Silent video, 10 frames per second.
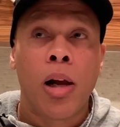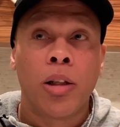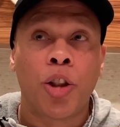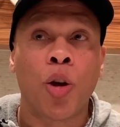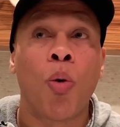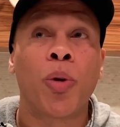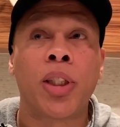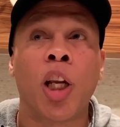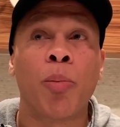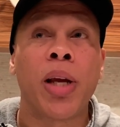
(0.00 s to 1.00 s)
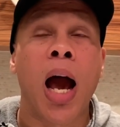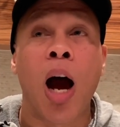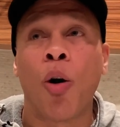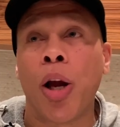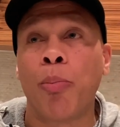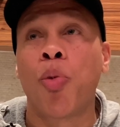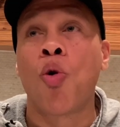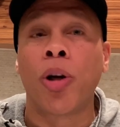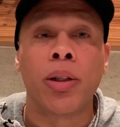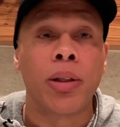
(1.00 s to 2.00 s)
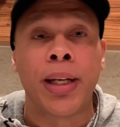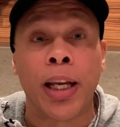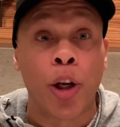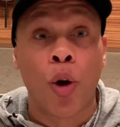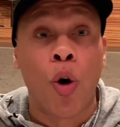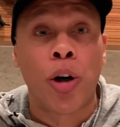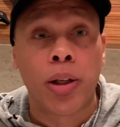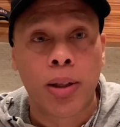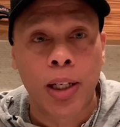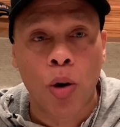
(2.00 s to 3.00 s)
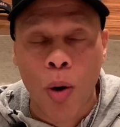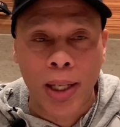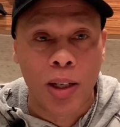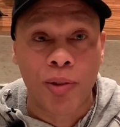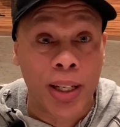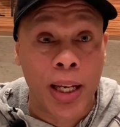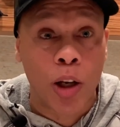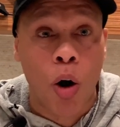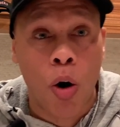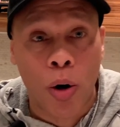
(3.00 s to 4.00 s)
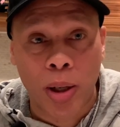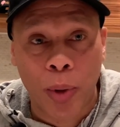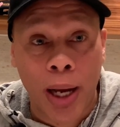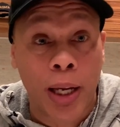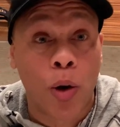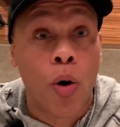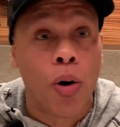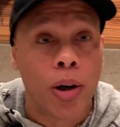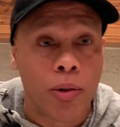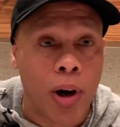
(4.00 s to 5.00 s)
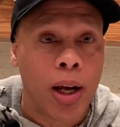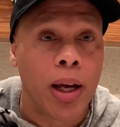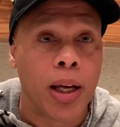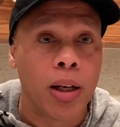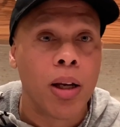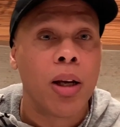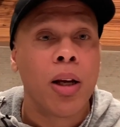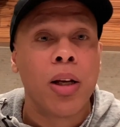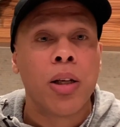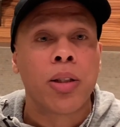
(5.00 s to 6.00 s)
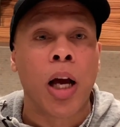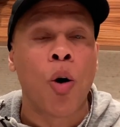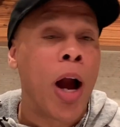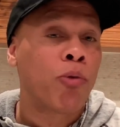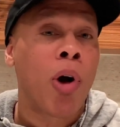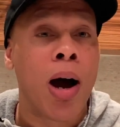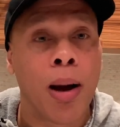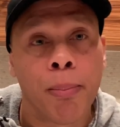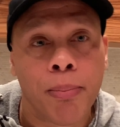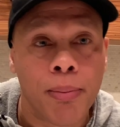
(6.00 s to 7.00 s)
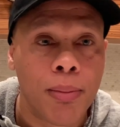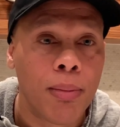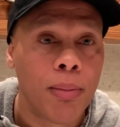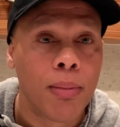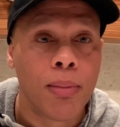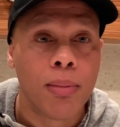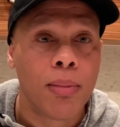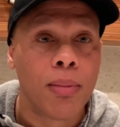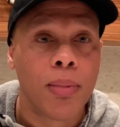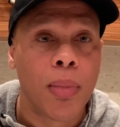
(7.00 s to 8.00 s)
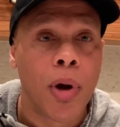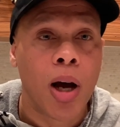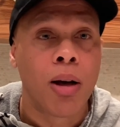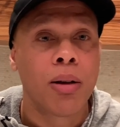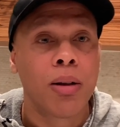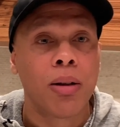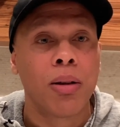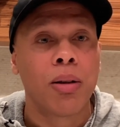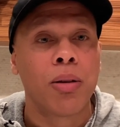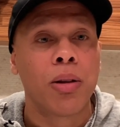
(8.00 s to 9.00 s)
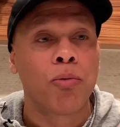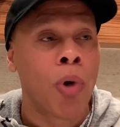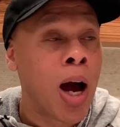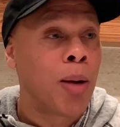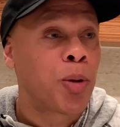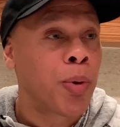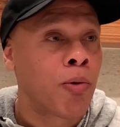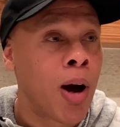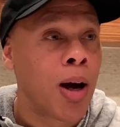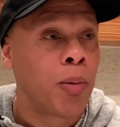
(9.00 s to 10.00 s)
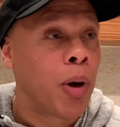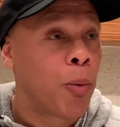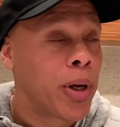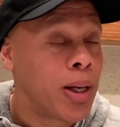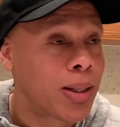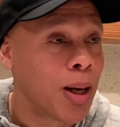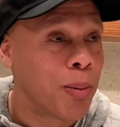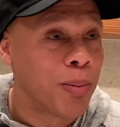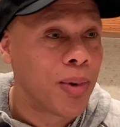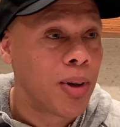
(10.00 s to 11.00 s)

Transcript: someone was telling me how important getting on, like the whole idea of getting on, when I get on, right? And so I go, all right, rhyme. Huh? Rhyme, spit a rhyme. I want to hear something.